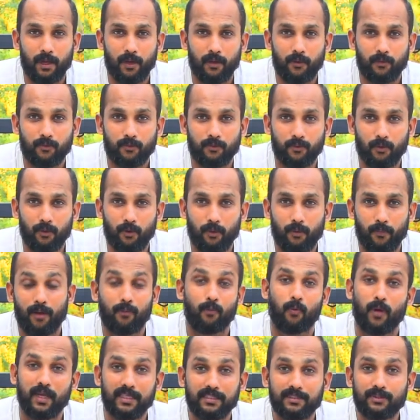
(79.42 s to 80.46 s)
So
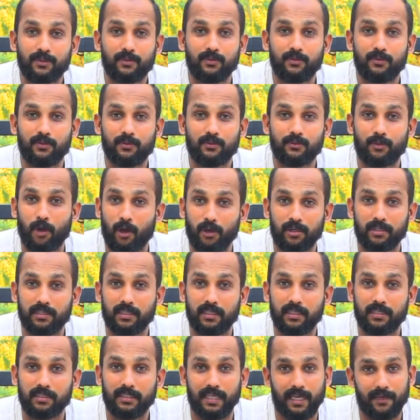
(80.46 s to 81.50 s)
once you
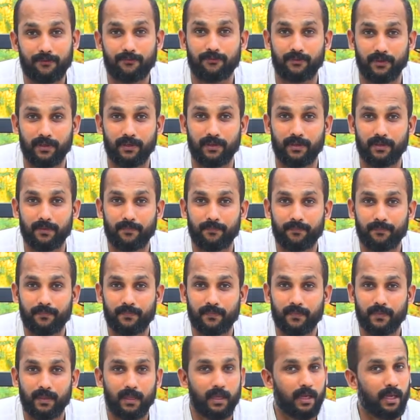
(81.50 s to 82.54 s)
conquer that fear,
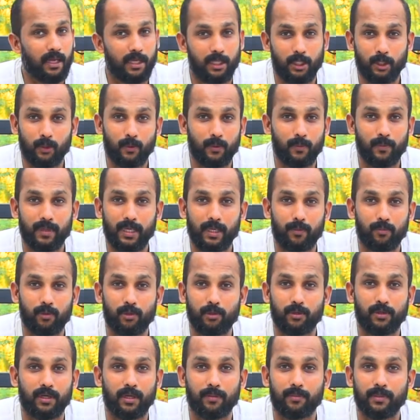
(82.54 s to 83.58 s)
you will be able
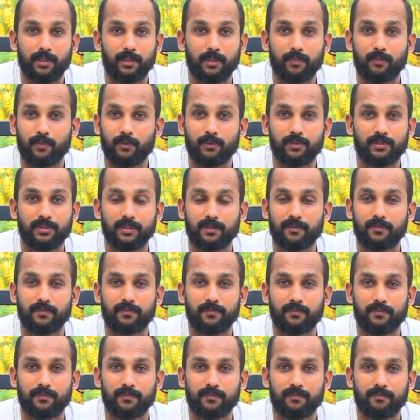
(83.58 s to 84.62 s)
to come in the posture
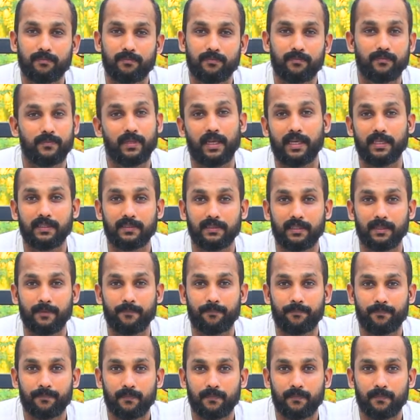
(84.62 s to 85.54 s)
nicely.